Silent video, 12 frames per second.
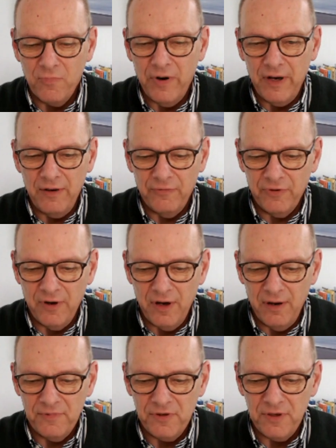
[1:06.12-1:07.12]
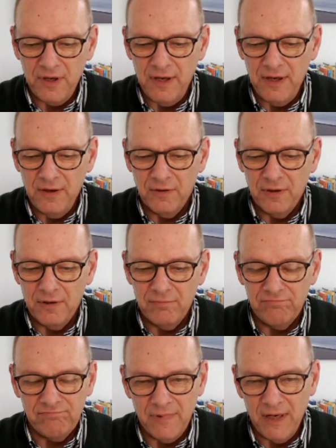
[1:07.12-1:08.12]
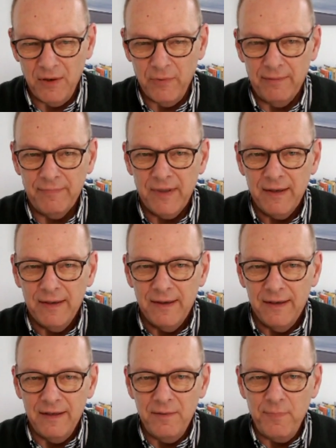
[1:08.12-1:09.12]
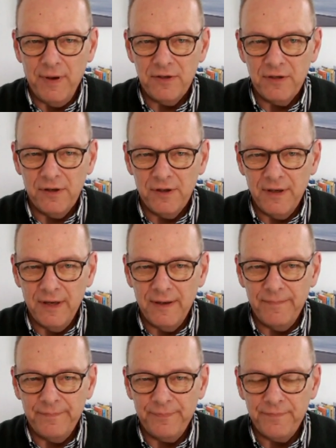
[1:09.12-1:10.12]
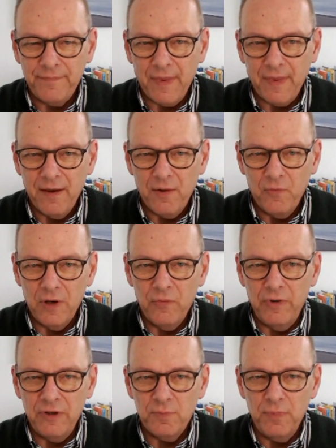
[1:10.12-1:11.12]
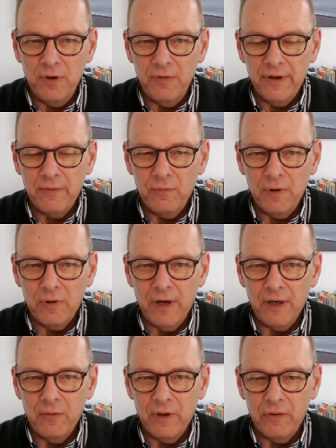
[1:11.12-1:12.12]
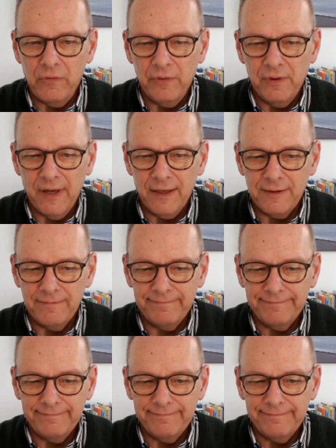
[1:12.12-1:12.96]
wind from sea, or anyway, depends on where the wind is blowing, what kind of weather we will get.